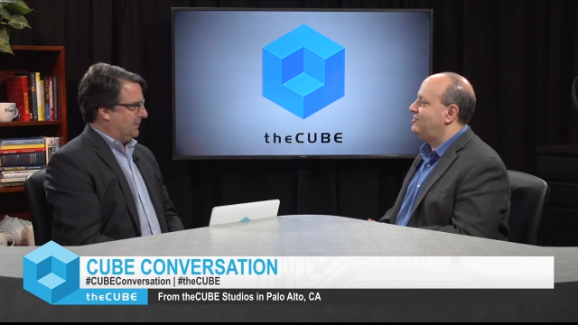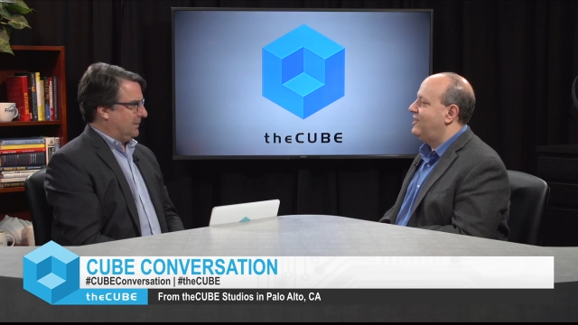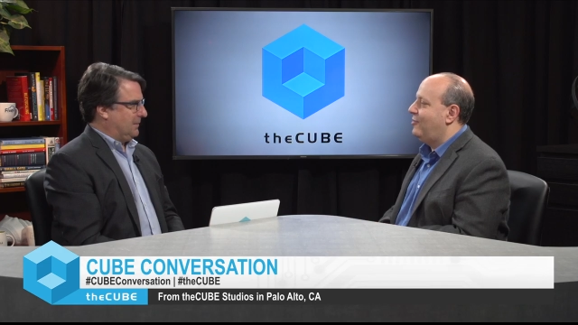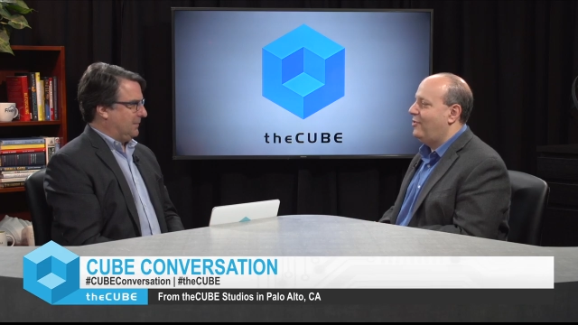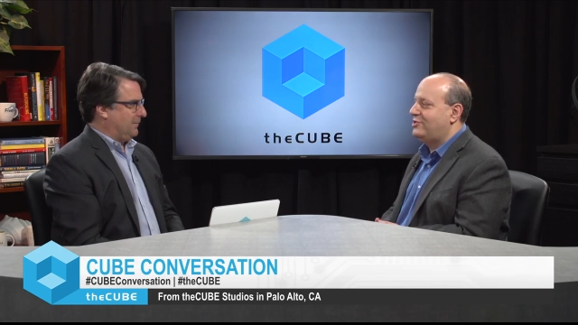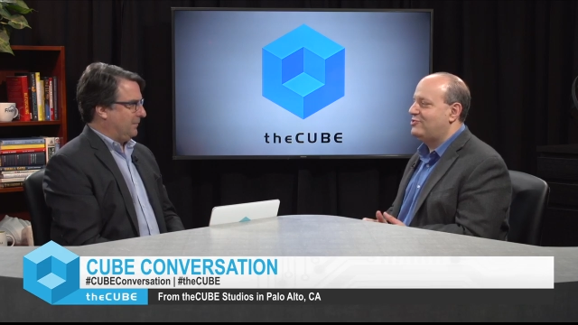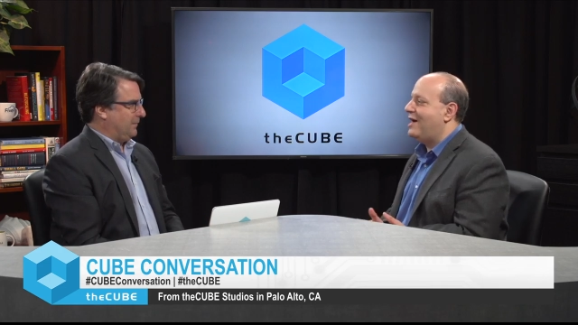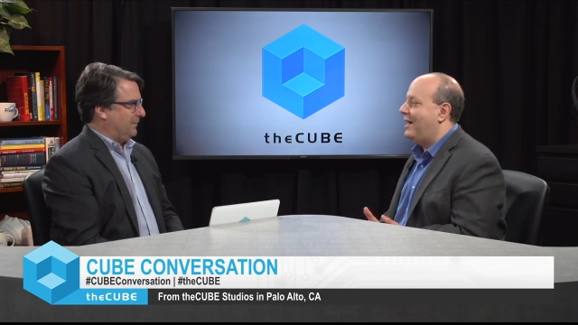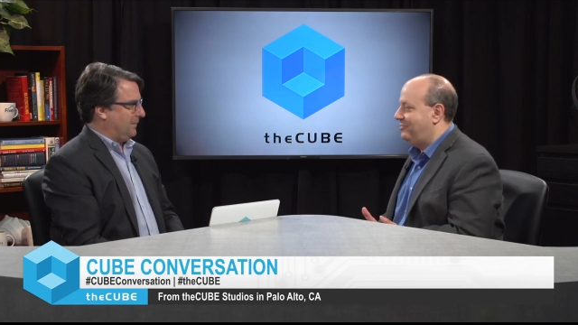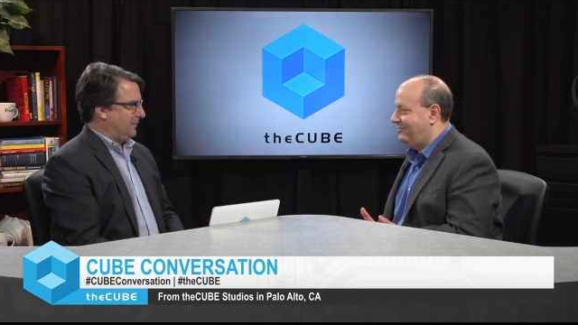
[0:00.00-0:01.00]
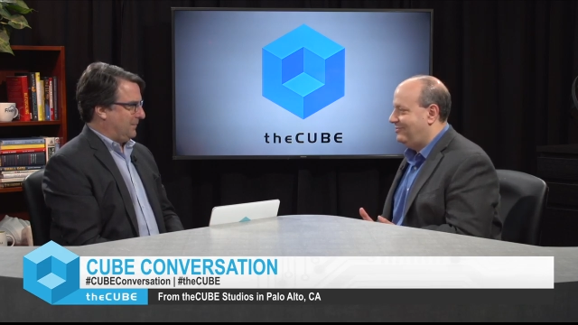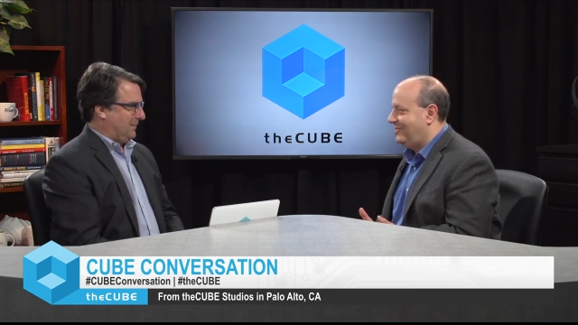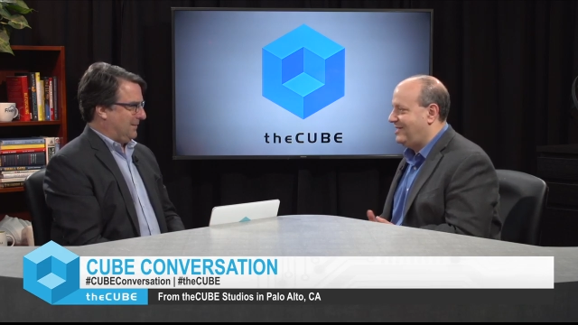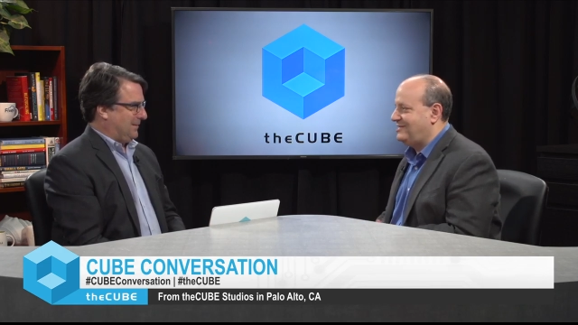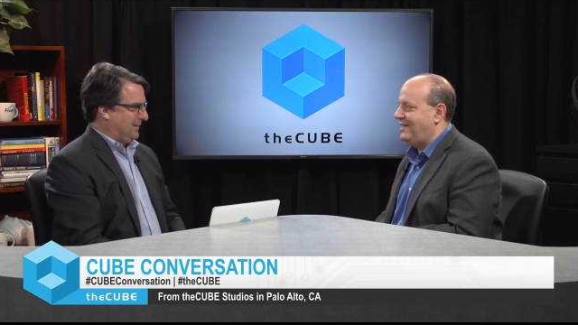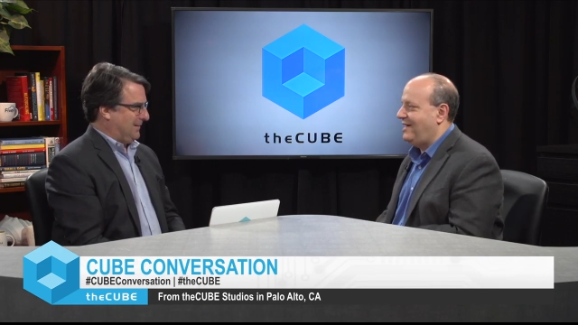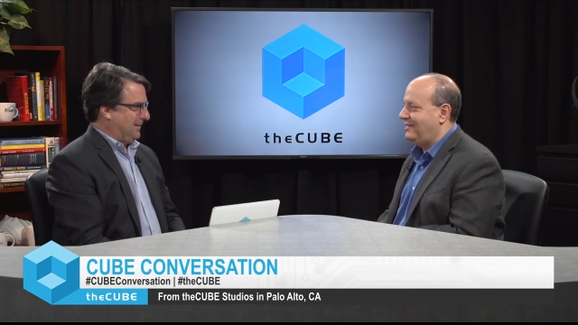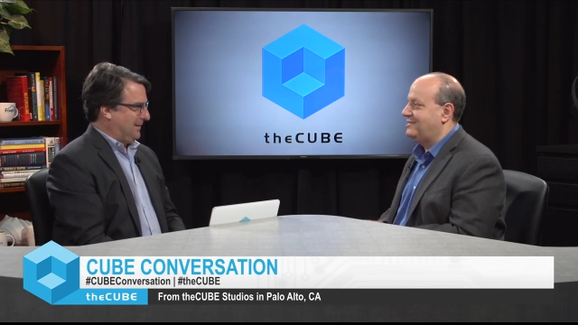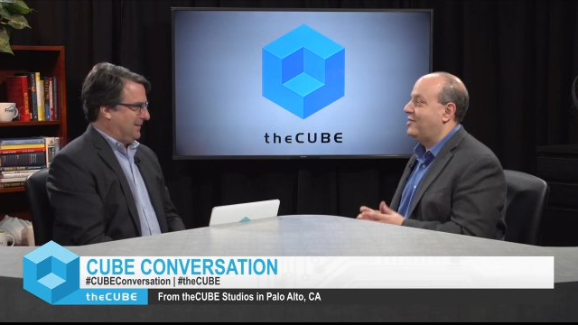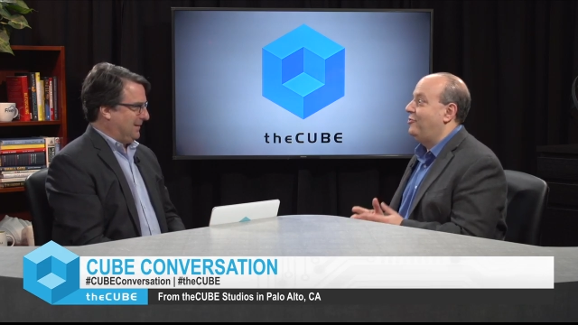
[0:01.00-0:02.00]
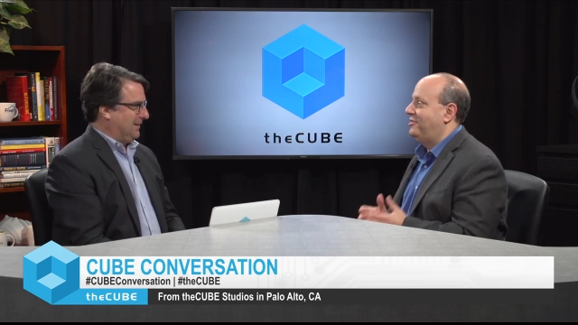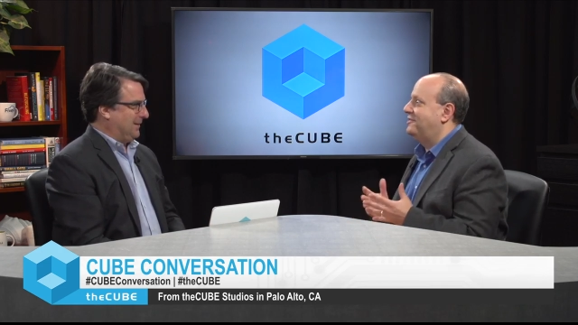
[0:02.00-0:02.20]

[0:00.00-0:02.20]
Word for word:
Speaker 1: you not one drop when I say it's go to the